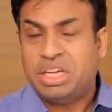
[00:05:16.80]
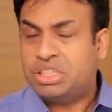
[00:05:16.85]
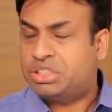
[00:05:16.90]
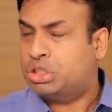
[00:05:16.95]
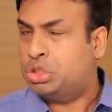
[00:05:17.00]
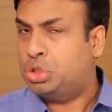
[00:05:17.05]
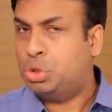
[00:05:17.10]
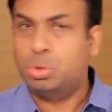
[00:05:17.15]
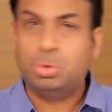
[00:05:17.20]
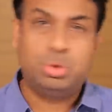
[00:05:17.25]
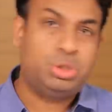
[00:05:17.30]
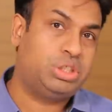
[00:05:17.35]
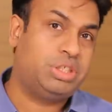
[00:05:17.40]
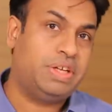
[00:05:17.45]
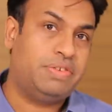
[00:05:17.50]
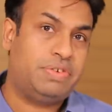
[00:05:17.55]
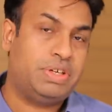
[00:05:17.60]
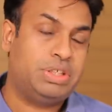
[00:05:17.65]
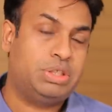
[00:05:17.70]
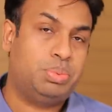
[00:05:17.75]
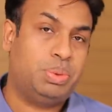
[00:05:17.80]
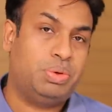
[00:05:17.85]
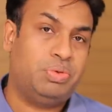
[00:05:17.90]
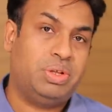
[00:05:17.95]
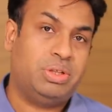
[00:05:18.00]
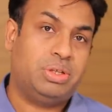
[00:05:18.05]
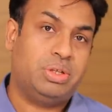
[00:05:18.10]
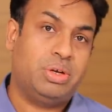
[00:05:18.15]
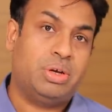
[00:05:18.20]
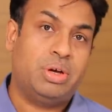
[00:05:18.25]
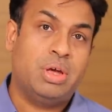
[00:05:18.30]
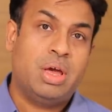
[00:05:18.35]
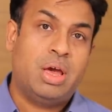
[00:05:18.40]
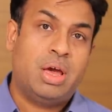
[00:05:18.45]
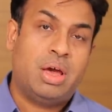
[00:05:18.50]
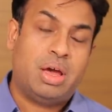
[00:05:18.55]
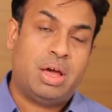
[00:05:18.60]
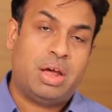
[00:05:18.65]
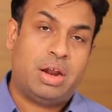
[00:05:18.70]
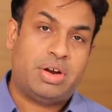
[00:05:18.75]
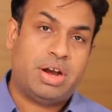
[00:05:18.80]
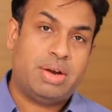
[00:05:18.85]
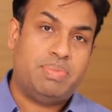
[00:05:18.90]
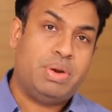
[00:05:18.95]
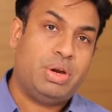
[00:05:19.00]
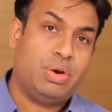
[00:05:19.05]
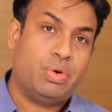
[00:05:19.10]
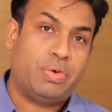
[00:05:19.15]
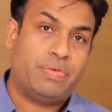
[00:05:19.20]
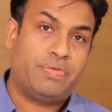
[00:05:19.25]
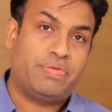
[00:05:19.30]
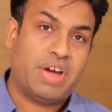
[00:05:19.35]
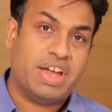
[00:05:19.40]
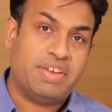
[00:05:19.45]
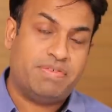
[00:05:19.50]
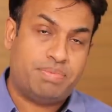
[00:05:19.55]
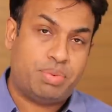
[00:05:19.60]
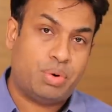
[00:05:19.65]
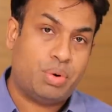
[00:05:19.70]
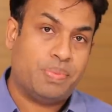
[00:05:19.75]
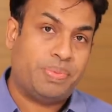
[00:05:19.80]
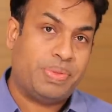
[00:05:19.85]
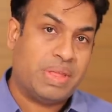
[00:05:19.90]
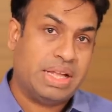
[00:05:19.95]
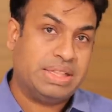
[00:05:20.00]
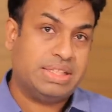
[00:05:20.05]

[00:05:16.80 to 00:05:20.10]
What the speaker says: it's a huge difference between the Redmi Note 5 Pro